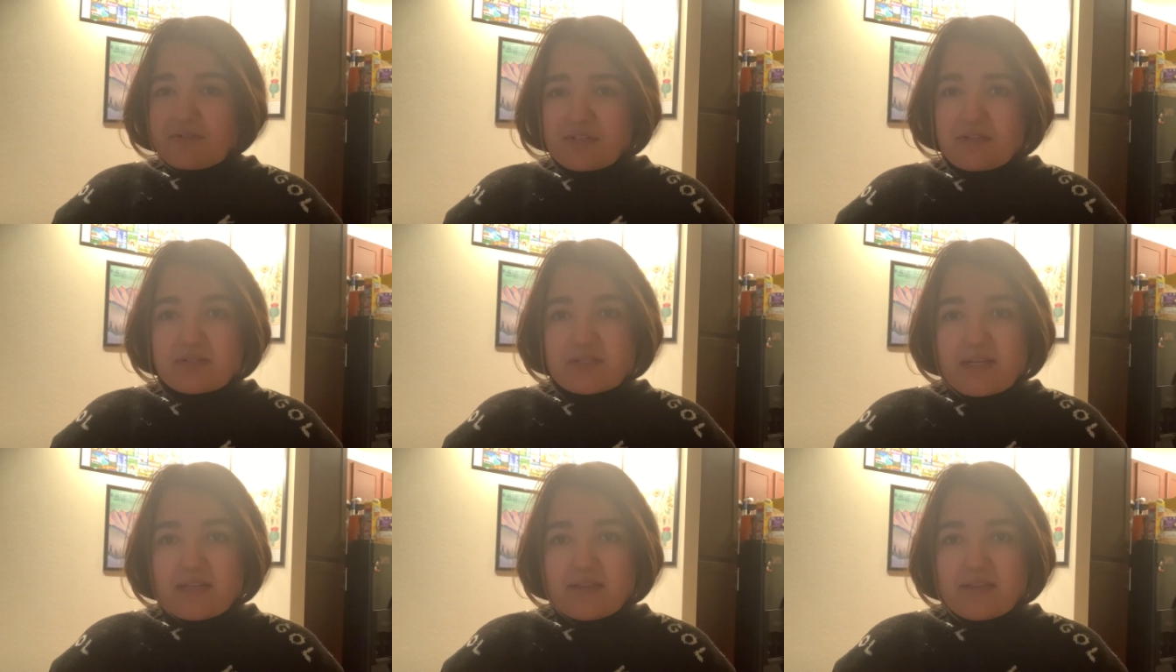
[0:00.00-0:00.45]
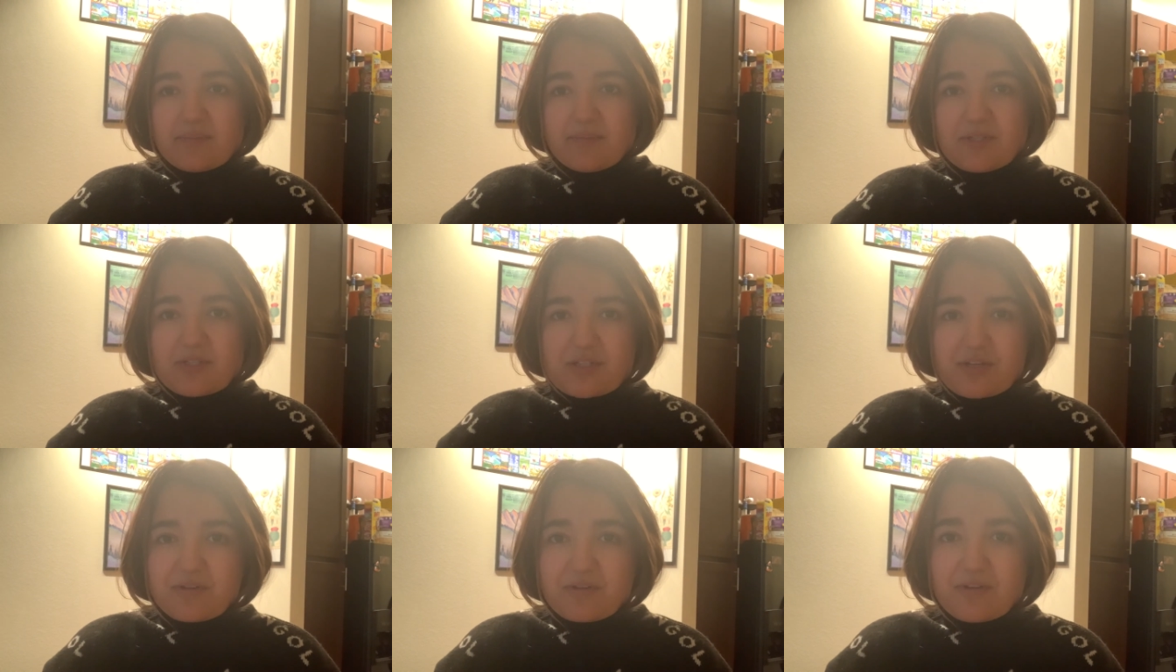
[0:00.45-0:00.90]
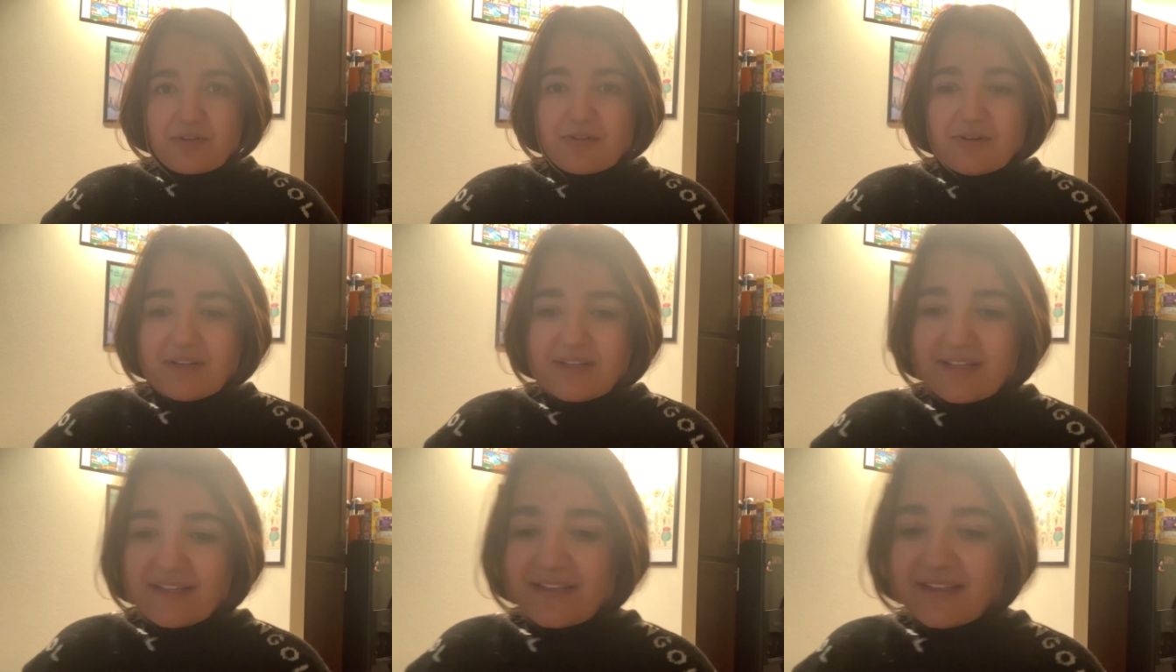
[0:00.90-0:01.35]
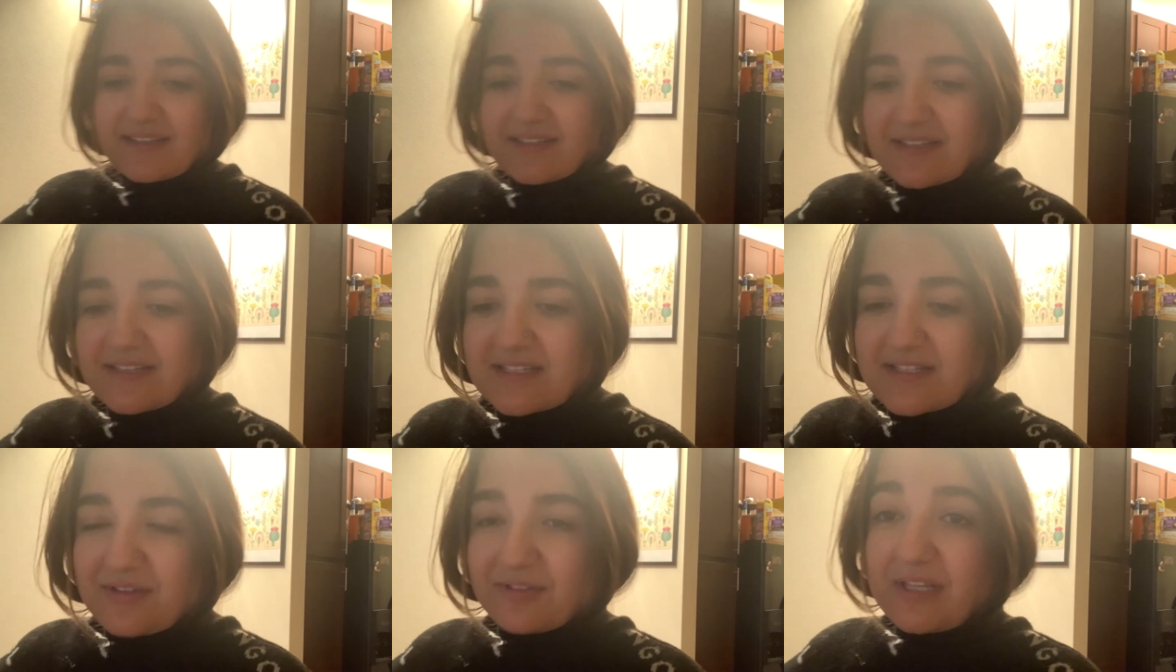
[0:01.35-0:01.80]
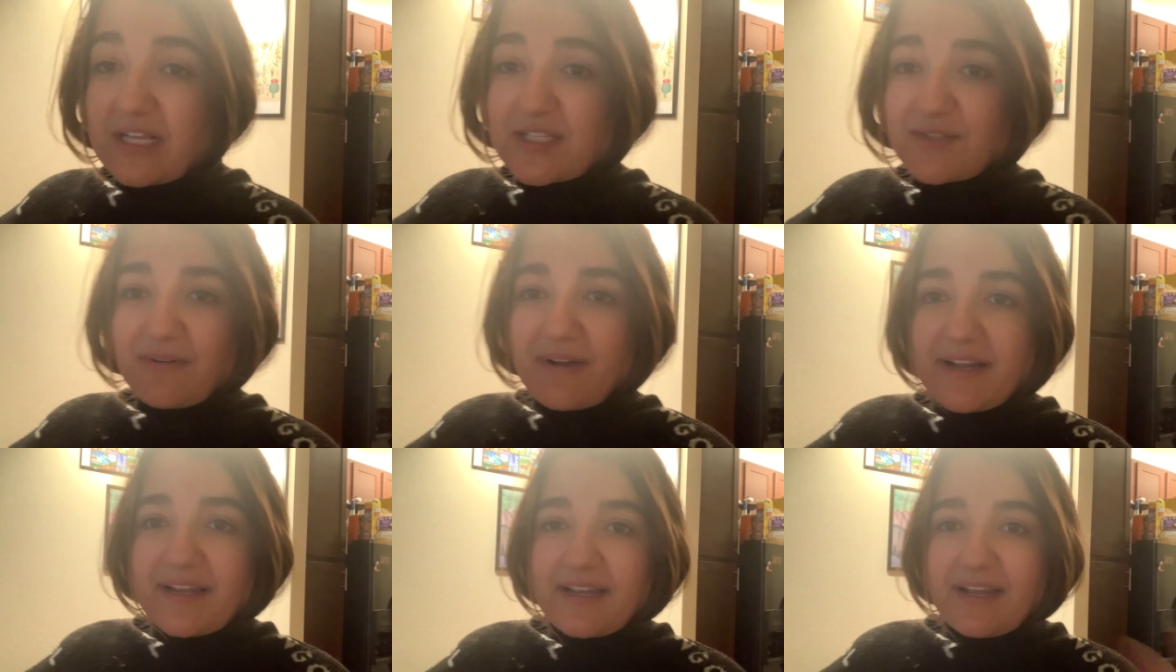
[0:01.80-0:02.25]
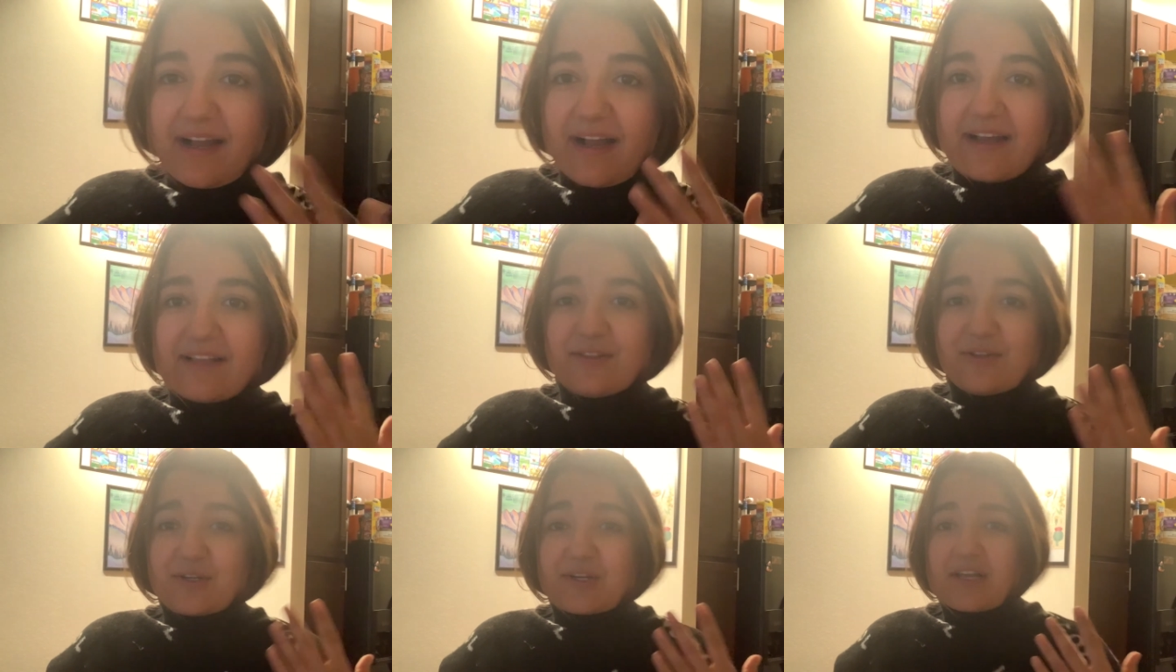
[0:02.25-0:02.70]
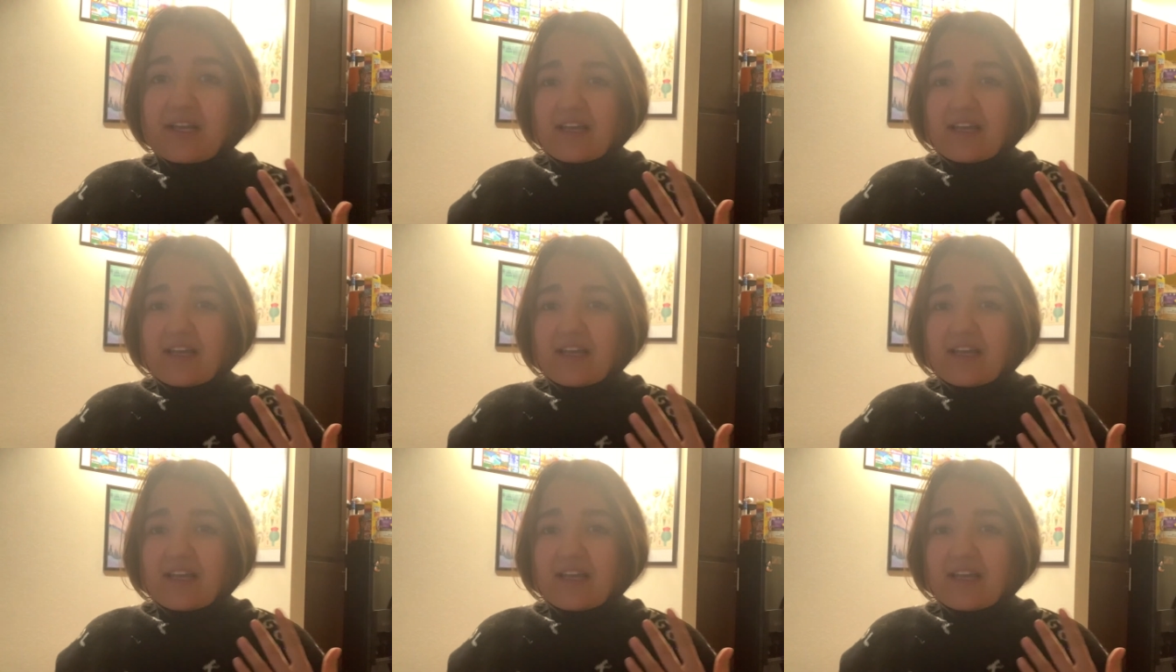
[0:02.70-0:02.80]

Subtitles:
outside. Let me show you. So that's why I look